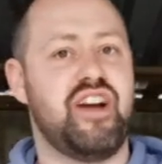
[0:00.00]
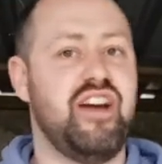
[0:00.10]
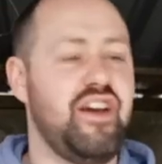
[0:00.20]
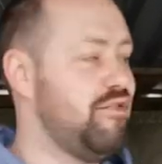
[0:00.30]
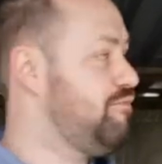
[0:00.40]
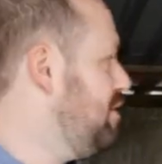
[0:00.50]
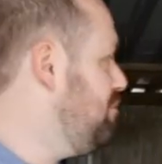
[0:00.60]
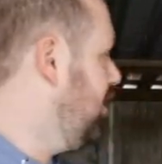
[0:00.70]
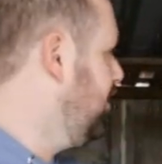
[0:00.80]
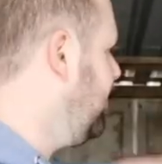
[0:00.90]
I have been
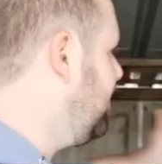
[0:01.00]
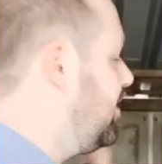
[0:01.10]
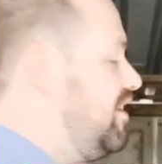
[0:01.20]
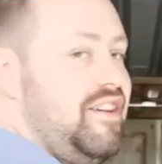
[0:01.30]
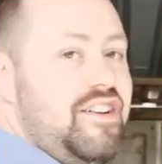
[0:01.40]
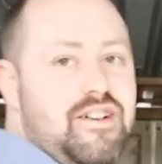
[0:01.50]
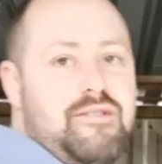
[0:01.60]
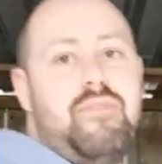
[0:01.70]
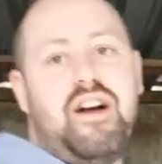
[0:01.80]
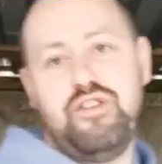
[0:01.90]
building
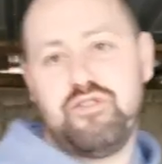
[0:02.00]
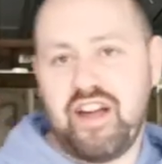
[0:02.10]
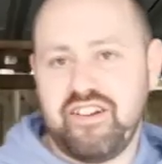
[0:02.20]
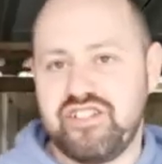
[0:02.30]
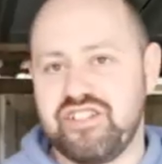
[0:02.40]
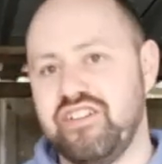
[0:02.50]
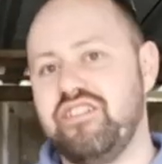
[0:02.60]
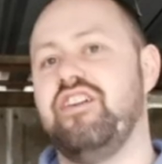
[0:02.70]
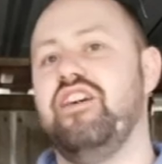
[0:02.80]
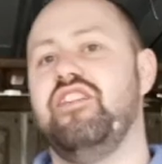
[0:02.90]
my new garage.
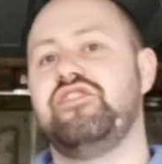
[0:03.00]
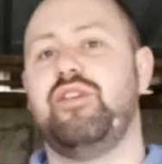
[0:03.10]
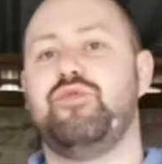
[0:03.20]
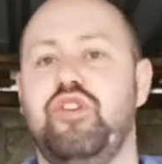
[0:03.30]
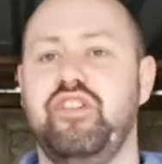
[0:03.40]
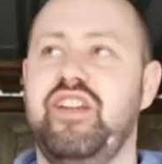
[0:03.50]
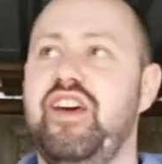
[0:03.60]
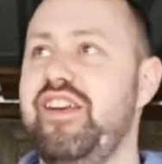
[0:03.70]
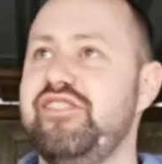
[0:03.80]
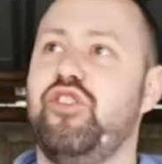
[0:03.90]
So I'm currently in
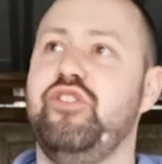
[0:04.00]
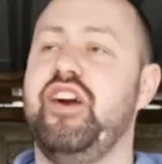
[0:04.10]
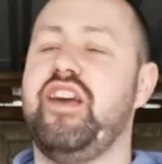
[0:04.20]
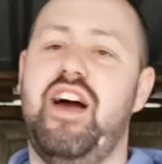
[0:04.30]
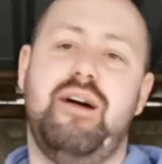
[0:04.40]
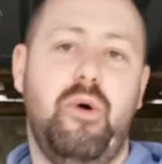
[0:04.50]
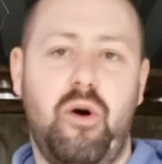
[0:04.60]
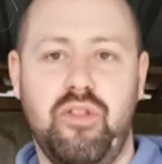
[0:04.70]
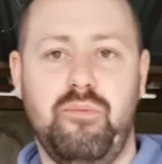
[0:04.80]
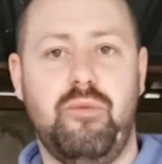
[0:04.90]
it. It's currently a
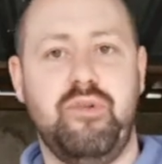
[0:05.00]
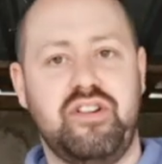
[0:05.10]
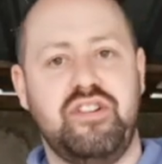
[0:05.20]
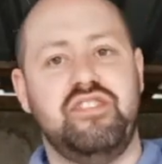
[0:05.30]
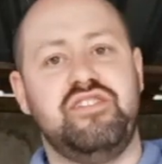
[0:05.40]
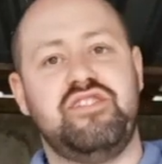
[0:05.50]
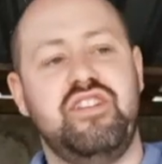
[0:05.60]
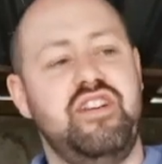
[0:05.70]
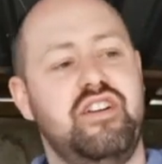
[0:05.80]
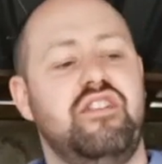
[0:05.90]
carport at the moment because
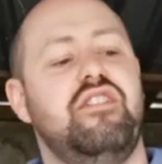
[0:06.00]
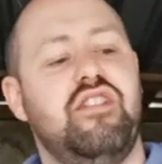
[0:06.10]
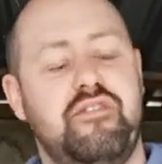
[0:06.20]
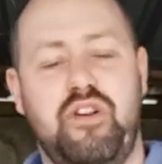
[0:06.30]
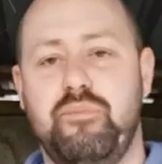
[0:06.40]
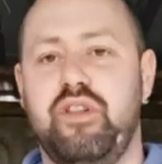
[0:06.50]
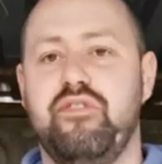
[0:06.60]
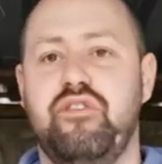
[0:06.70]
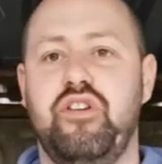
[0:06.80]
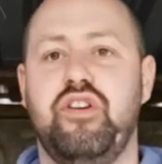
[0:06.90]
I've not built
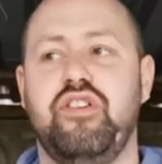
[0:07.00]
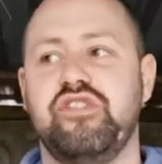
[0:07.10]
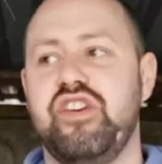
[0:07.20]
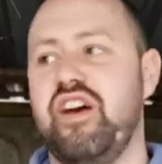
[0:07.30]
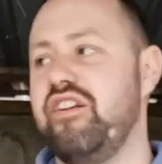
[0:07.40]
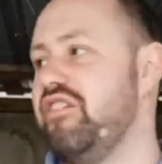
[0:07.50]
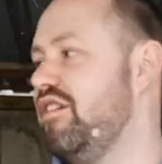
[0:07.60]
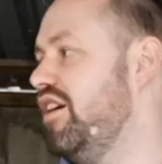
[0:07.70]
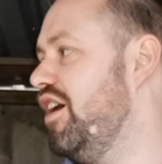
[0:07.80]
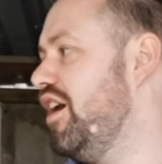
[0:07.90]
the front doors yet.
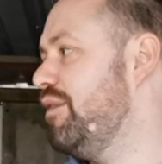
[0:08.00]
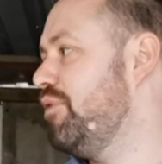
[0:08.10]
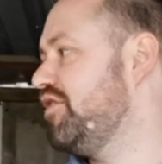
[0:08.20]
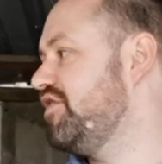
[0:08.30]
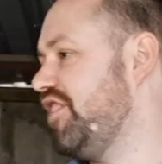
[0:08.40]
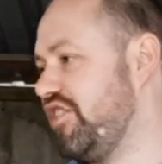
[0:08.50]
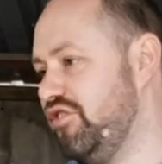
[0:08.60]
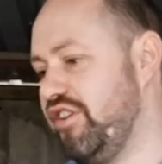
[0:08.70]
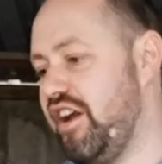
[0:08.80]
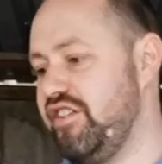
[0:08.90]
But it's a
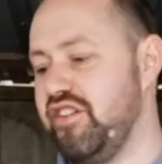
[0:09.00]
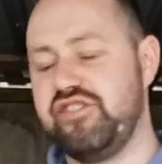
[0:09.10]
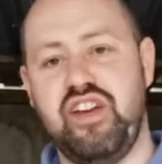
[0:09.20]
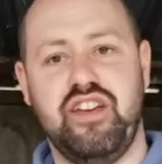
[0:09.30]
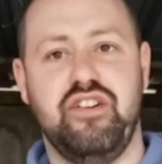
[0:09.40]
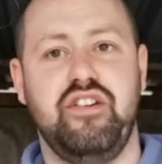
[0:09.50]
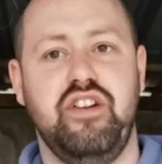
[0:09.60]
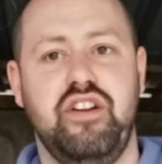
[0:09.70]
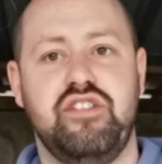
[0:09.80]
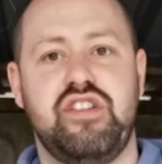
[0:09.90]
sectional garage. I'll take you
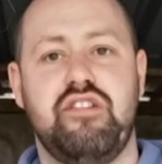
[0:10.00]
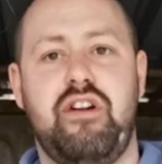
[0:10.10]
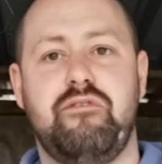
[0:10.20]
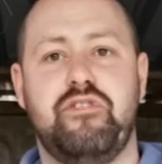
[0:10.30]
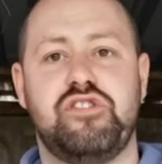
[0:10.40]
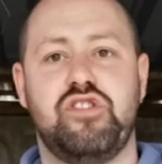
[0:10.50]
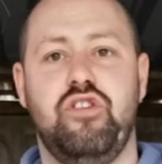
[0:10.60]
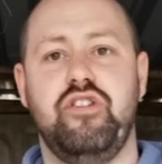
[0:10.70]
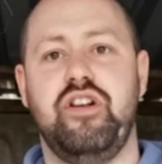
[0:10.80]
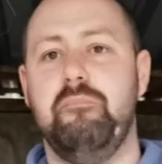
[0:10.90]
around for a
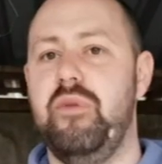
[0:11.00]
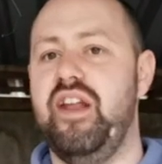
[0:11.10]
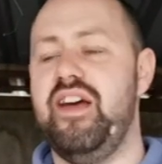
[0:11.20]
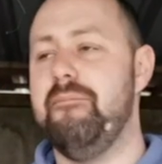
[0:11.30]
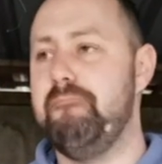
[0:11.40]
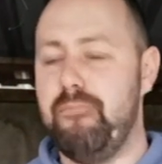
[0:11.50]
tour in a minute.